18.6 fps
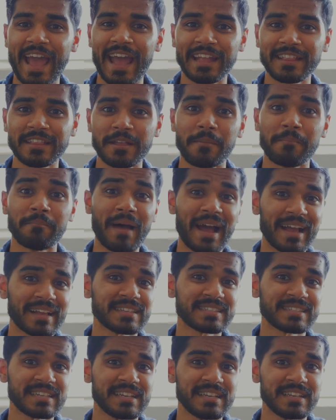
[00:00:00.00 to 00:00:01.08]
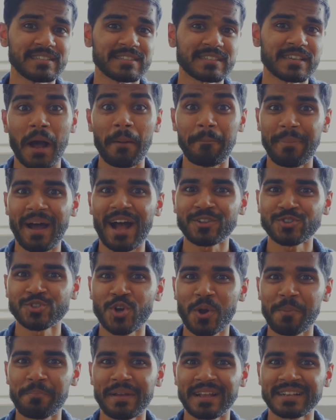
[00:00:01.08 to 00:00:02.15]
and magazines about
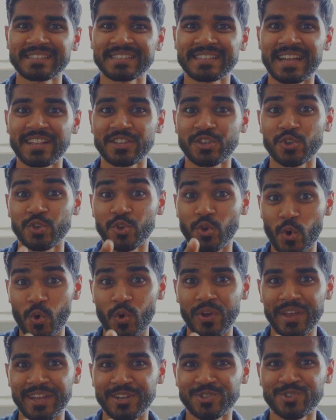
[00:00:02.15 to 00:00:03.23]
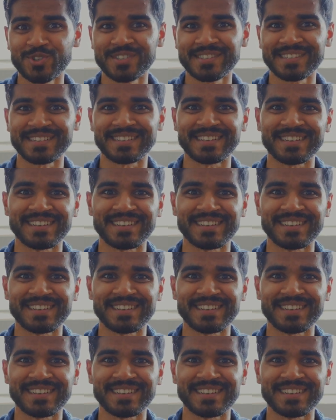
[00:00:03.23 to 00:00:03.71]
topics that you're interested